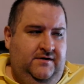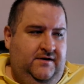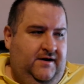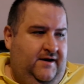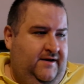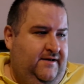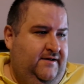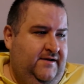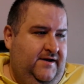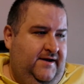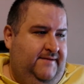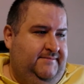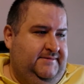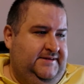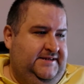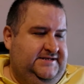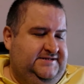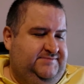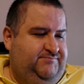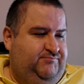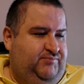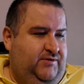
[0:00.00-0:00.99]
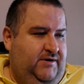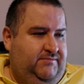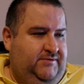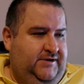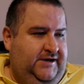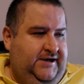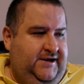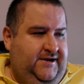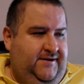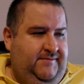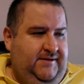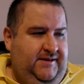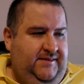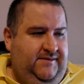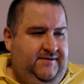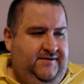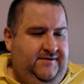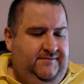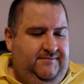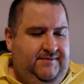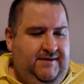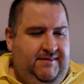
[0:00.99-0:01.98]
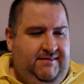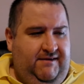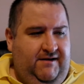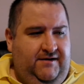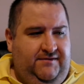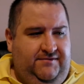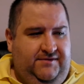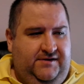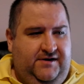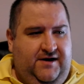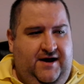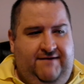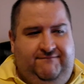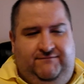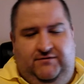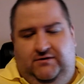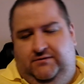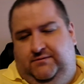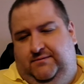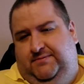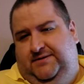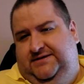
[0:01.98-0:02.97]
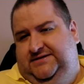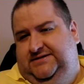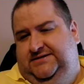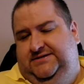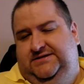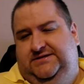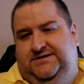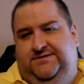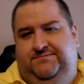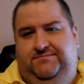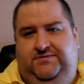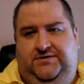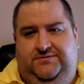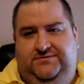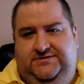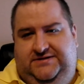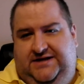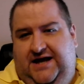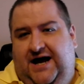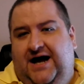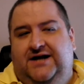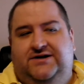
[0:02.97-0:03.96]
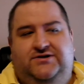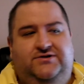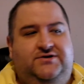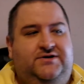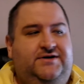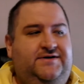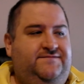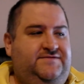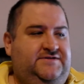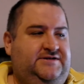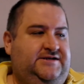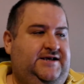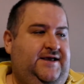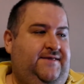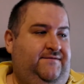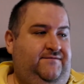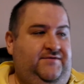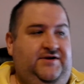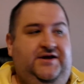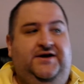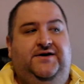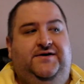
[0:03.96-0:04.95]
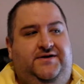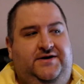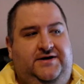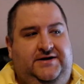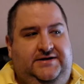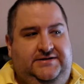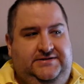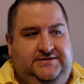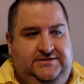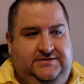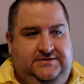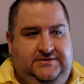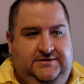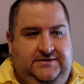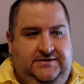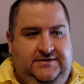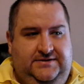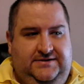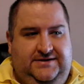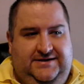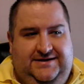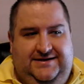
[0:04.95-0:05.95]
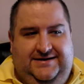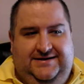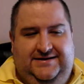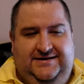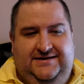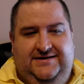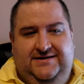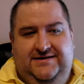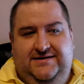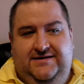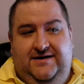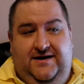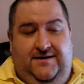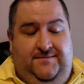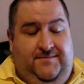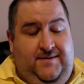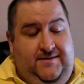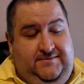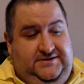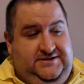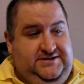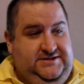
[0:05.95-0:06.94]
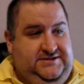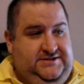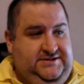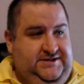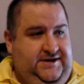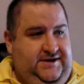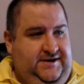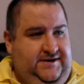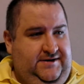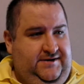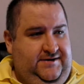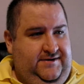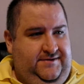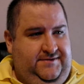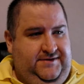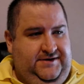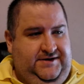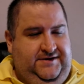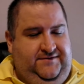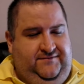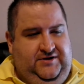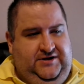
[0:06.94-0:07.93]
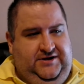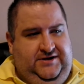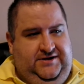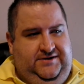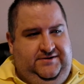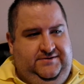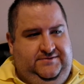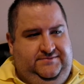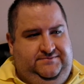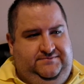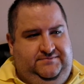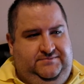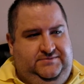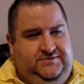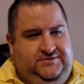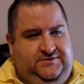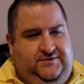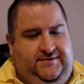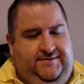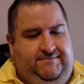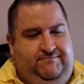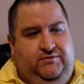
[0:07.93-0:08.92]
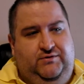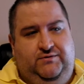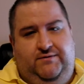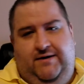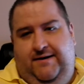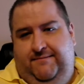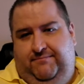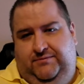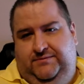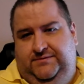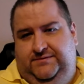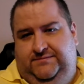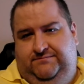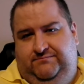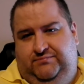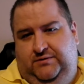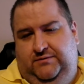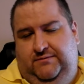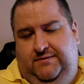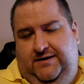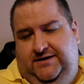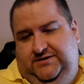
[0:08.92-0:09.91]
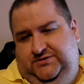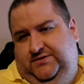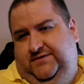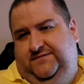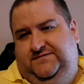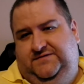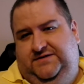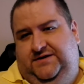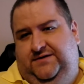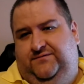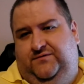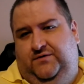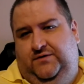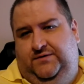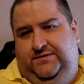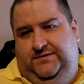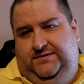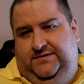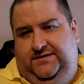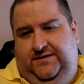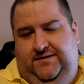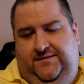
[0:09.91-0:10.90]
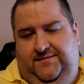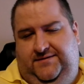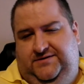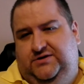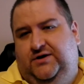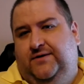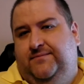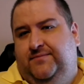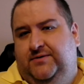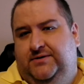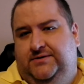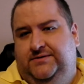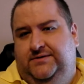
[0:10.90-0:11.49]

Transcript: I mean, about the only thing I have not replaced in this computer is the hard drives and the video cards. And maybe the the DVD, Blu-ray drives that I've got in the top.